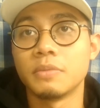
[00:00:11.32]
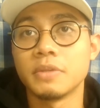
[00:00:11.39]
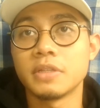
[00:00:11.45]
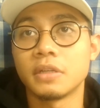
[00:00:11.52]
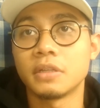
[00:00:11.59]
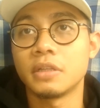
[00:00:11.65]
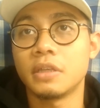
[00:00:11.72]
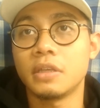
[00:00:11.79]

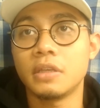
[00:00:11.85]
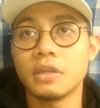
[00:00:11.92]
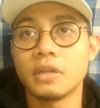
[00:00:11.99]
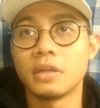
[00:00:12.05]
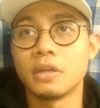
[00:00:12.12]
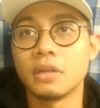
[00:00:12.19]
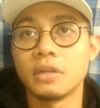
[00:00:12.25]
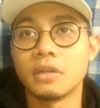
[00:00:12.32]

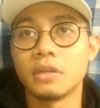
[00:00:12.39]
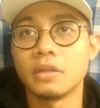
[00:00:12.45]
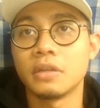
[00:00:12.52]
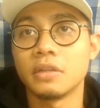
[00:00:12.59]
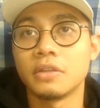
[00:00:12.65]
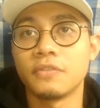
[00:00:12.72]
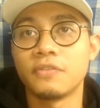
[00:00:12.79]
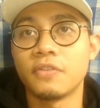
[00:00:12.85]
basically,
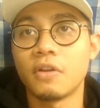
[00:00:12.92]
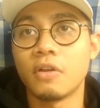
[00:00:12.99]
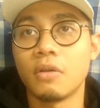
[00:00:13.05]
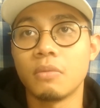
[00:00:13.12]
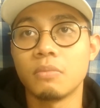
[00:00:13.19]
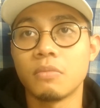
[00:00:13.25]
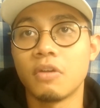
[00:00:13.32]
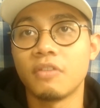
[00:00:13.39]
the
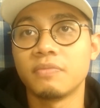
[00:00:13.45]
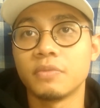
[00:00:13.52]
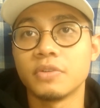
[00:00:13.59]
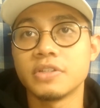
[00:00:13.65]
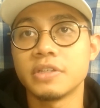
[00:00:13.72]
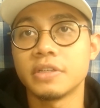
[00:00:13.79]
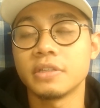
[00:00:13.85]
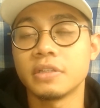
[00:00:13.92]
form of
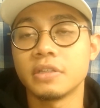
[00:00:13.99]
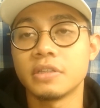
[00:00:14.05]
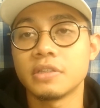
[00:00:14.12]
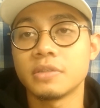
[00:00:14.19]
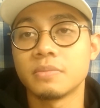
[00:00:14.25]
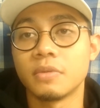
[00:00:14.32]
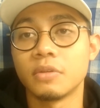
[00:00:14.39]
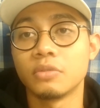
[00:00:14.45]
motion
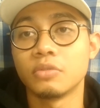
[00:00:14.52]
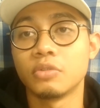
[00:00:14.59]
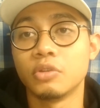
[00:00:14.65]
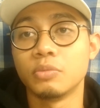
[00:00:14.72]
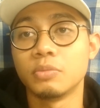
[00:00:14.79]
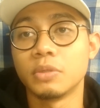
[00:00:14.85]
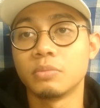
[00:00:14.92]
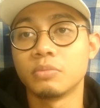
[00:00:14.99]
is
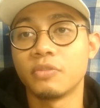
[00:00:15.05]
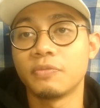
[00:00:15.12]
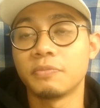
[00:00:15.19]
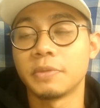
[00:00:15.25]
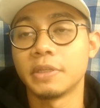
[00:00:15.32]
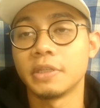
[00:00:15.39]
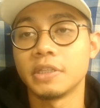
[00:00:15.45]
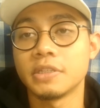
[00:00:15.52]
non-human
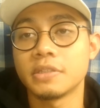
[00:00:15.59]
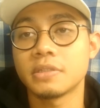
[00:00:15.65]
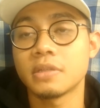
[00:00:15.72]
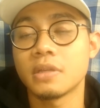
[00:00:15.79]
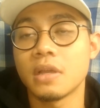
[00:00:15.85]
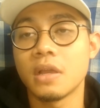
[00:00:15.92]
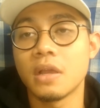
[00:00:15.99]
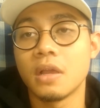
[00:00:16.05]
movement is
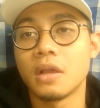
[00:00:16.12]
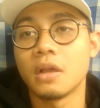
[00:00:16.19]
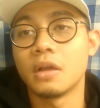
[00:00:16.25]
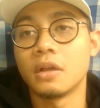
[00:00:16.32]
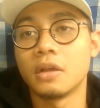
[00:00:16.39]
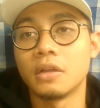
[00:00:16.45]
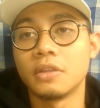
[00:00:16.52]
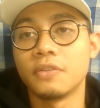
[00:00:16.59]

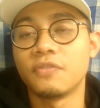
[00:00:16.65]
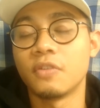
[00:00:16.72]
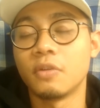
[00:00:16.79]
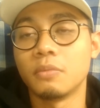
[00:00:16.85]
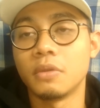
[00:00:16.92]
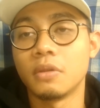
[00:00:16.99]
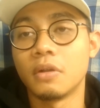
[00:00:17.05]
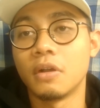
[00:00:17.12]
the
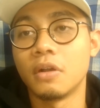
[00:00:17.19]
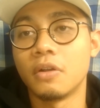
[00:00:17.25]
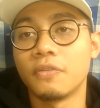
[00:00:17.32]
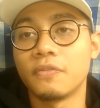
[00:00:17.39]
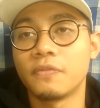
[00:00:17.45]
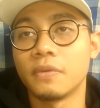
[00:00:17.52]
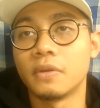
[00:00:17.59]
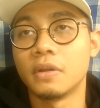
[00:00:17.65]
forming
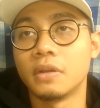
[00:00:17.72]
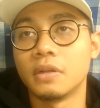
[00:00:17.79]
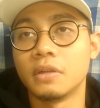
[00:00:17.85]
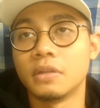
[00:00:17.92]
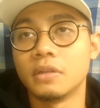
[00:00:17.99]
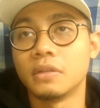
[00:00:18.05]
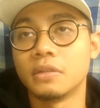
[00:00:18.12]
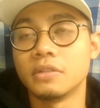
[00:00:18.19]
of
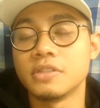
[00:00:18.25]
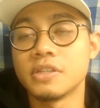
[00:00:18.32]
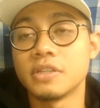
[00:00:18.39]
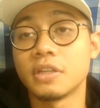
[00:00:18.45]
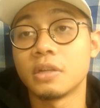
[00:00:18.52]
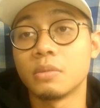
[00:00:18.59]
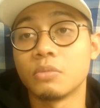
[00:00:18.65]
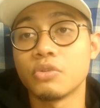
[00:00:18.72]

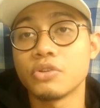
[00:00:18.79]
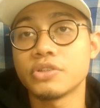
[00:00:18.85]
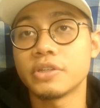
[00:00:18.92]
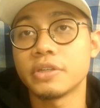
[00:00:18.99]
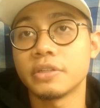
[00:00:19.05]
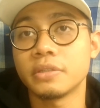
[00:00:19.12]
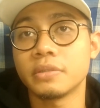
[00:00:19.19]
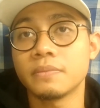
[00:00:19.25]
general
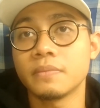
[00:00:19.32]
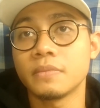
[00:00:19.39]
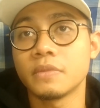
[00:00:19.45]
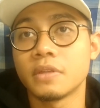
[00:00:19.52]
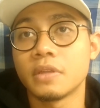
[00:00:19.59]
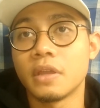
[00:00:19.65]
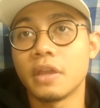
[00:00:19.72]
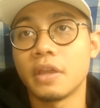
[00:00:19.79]
motion,
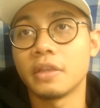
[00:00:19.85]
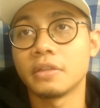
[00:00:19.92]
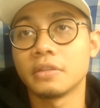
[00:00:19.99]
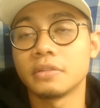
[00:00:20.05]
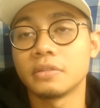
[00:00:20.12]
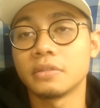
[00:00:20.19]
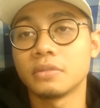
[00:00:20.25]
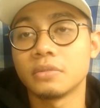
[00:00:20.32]

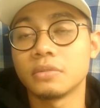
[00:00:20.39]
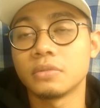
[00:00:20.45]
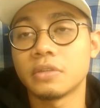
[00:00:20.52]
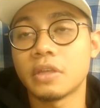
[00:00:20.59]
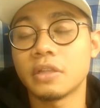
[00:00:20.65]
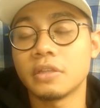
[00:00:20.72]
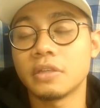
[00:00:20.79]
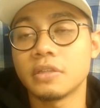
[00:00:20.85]
and
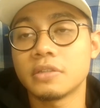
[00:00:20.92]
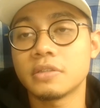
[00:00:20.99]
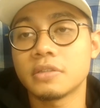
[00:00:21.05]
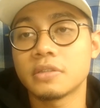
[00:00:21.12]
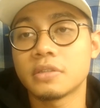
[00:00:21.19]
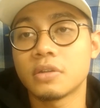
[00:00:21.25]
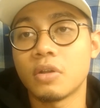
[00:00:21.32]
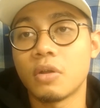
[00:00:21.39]
that is
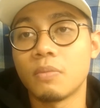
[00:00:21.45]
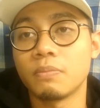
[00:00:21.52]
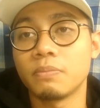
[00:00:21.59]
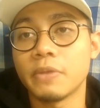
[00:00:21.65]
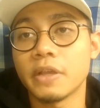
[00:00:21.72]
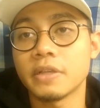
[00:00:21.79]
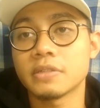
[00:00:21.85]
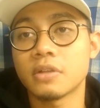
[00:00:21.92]

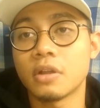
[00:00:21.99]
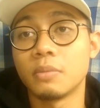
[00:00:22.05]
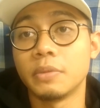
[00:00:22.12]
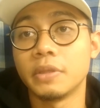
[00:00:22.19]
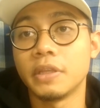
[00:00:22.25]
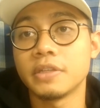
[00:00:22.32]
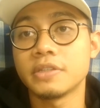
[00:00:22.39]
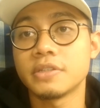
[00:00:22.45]
complex
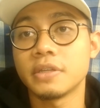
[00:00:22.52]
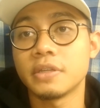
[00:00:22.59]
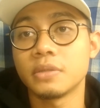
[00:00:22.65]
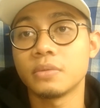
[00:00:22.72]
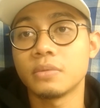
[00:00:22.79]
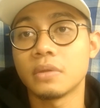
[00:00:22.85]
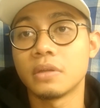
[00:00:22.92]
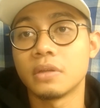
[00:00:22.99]

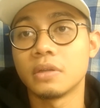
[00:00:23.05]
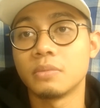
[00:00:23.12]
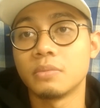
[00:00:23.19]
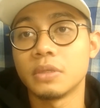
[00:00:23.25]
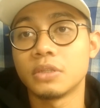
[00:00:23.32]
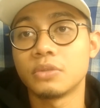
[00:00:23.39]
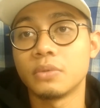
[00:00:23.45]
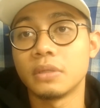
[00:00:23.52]
combination
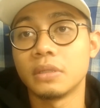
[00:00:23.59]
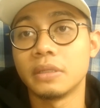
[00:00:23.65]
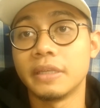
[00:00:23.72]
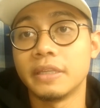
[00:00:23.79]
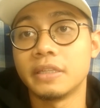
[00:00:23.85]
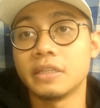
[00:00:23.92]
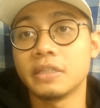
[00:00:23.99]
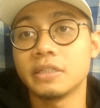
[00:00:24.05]
between
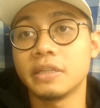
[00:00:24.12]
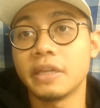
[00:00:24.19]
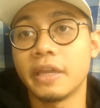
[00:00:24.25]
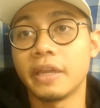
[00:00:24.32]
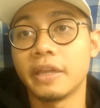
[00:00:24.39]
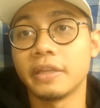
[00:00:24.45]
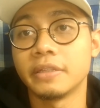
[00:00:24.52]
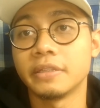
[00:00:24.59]
linear
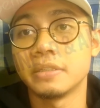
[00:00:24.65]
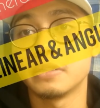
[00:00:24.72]
and